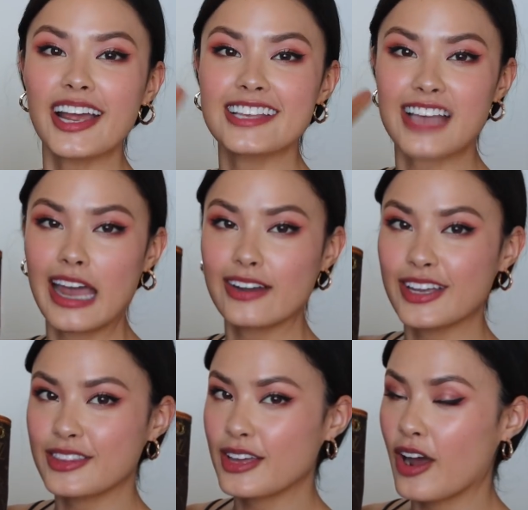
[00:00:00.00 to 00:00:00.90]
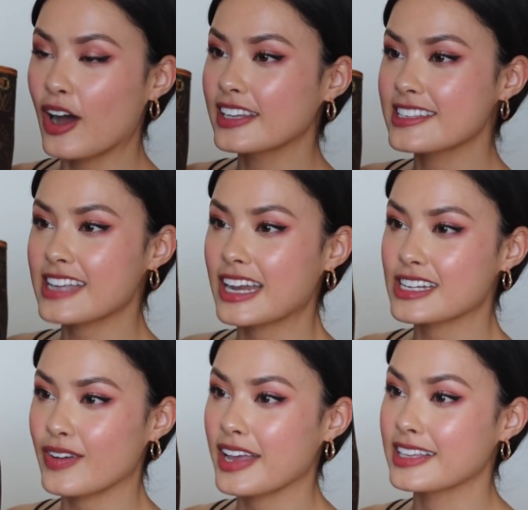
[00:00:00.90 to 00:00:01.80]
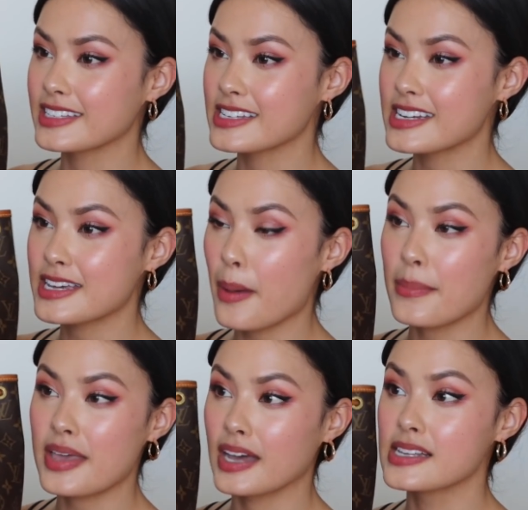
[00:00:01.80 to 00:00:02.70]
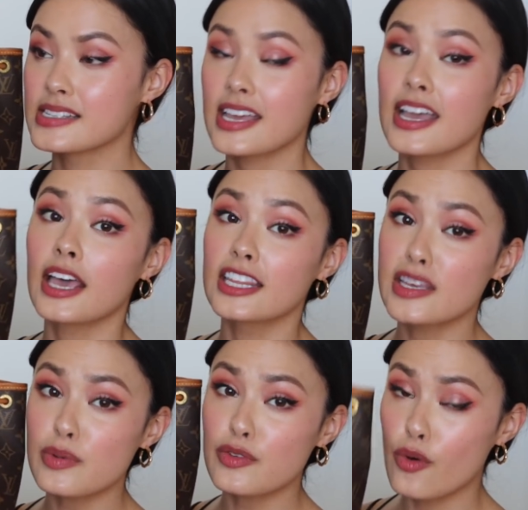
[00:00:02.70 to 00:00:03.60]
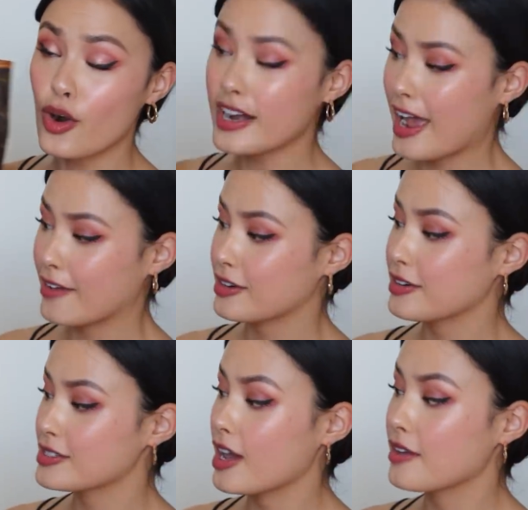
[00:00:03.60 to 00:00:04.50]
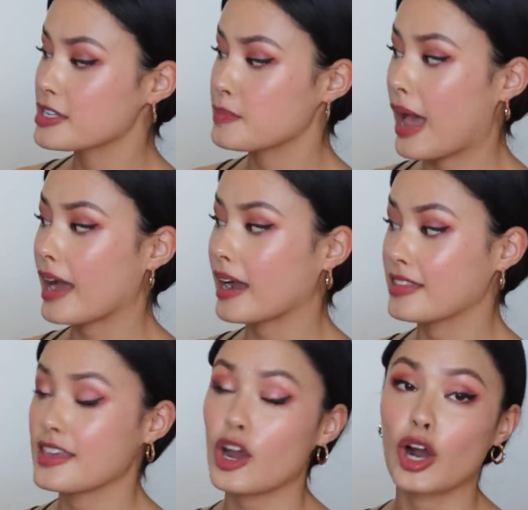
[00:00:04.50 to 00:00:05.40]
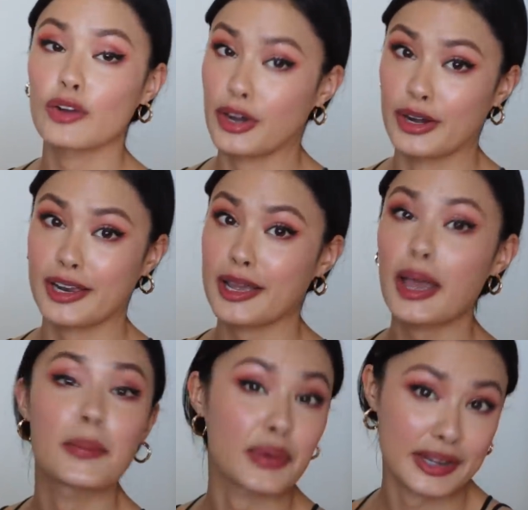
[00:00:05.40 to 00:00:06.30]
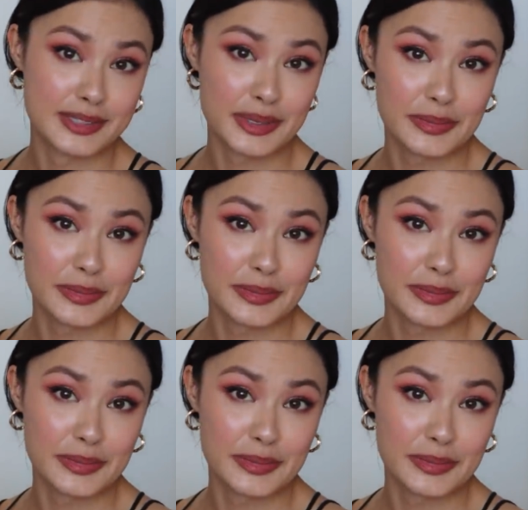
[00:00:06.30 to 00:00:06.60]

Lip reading: It's kind of like that oddly satisfying cleaning because the before and afters of this bag I think are very impressive.